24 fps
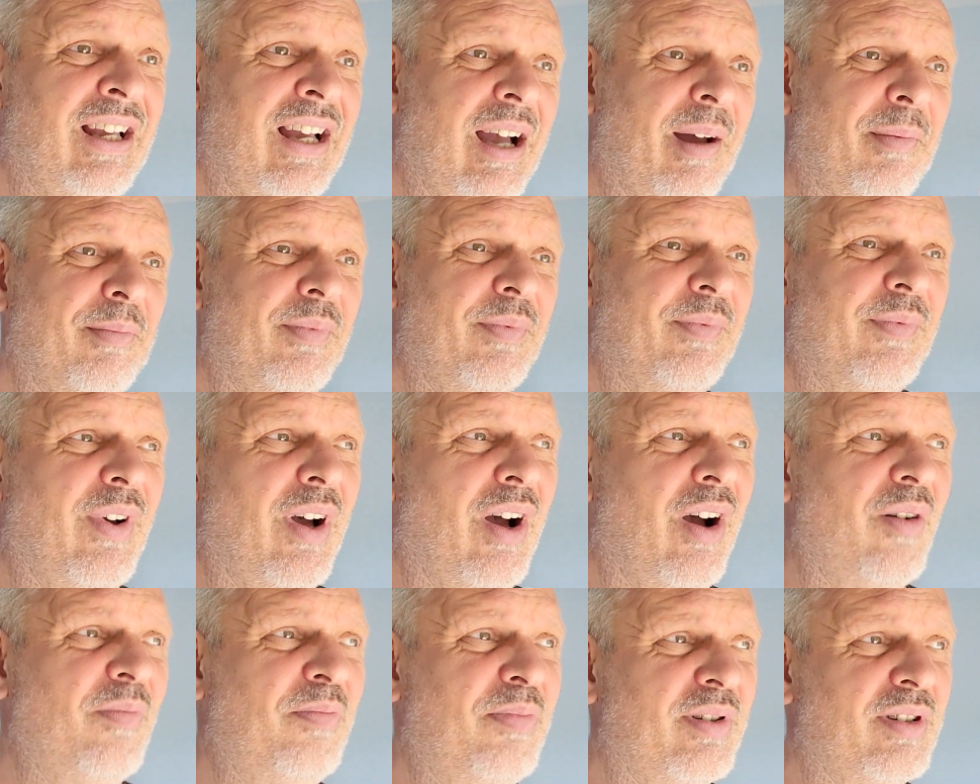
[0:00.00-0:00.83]
I'm
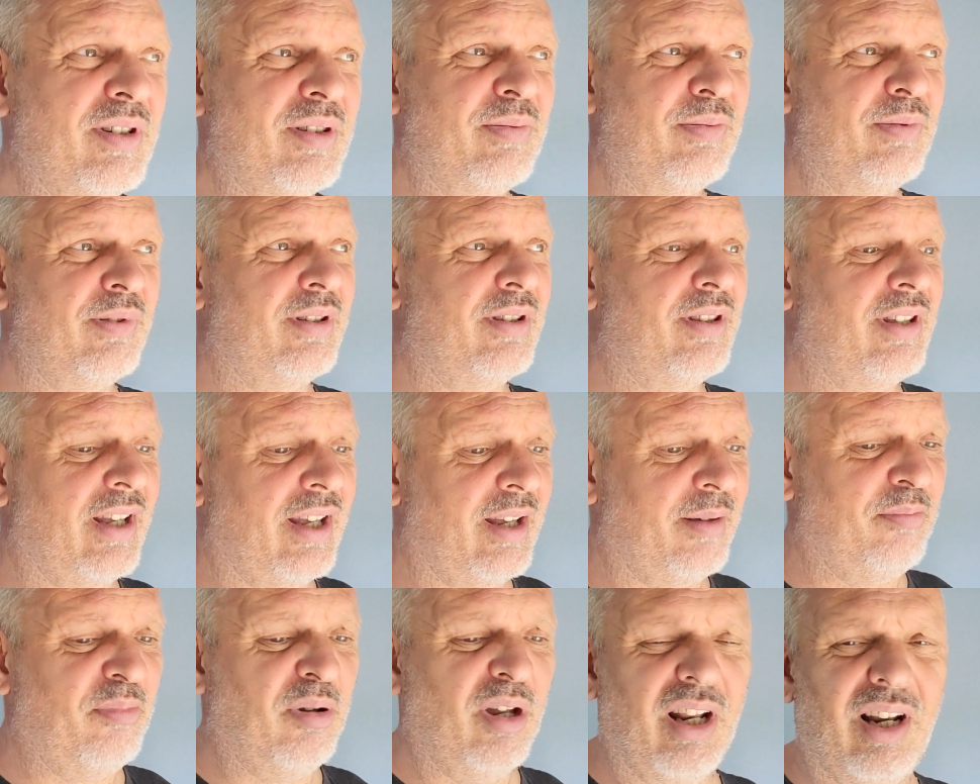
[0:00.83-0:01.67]
hopeless with uh,
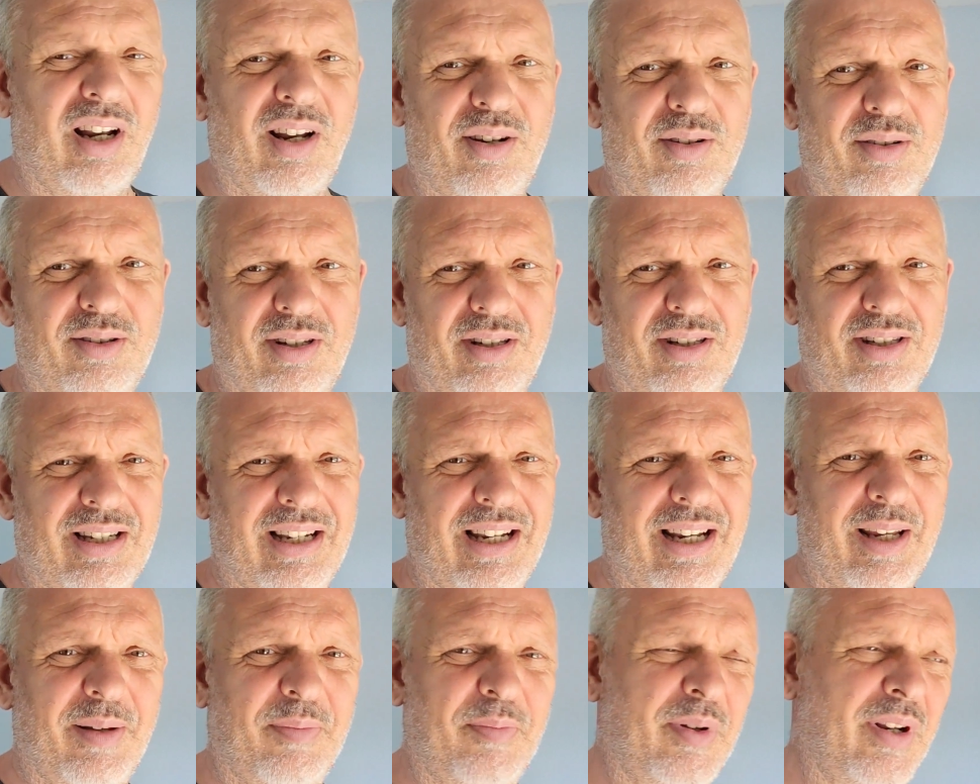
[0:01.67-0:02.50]
pillows and
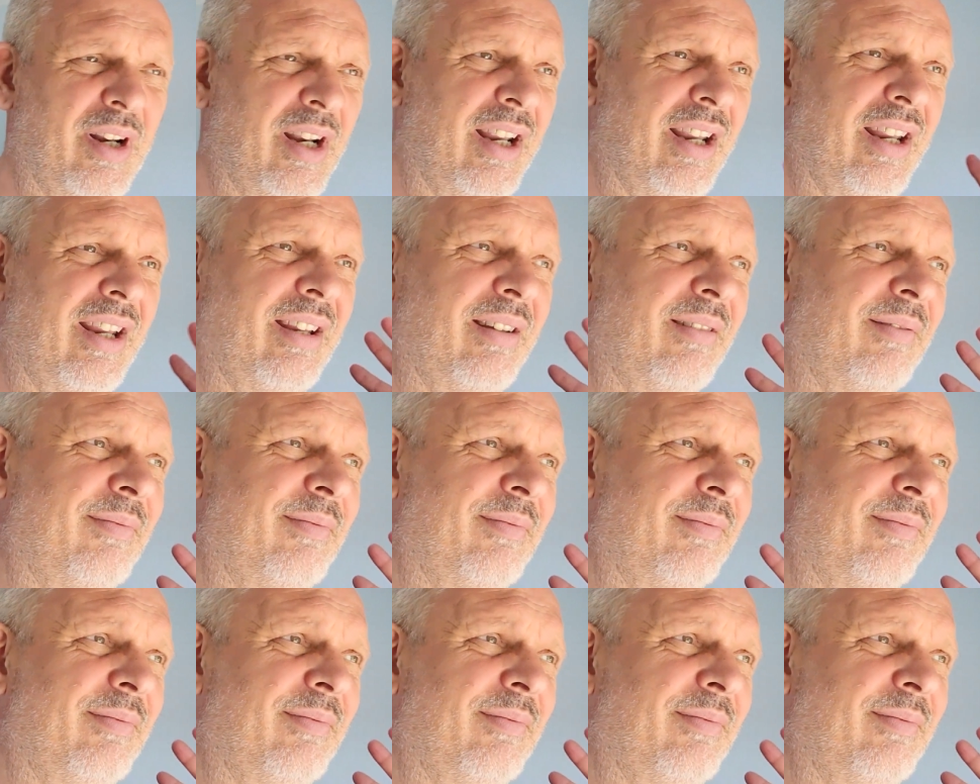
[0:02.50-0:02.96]
sleeping. I